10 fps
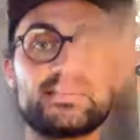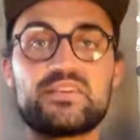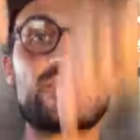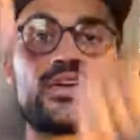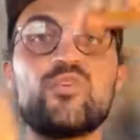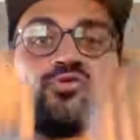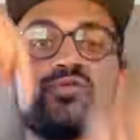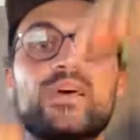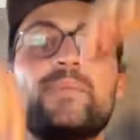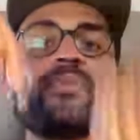So go to
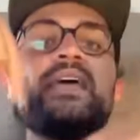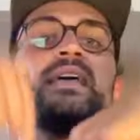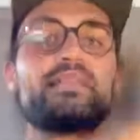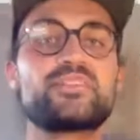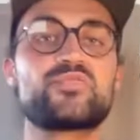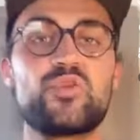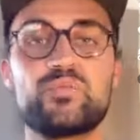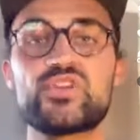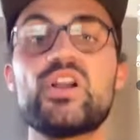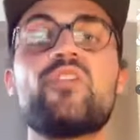the
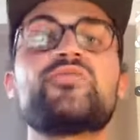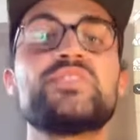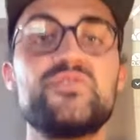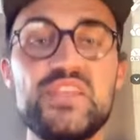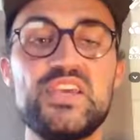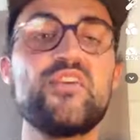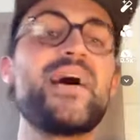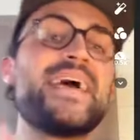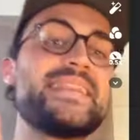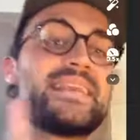description of this video
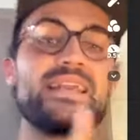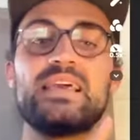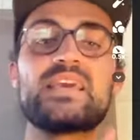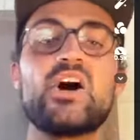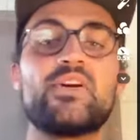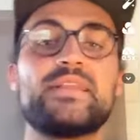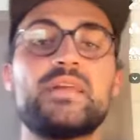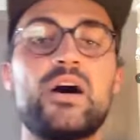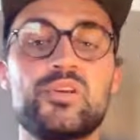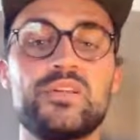and click on the
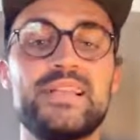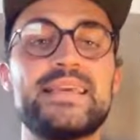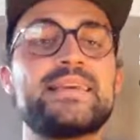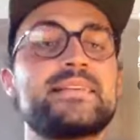download link.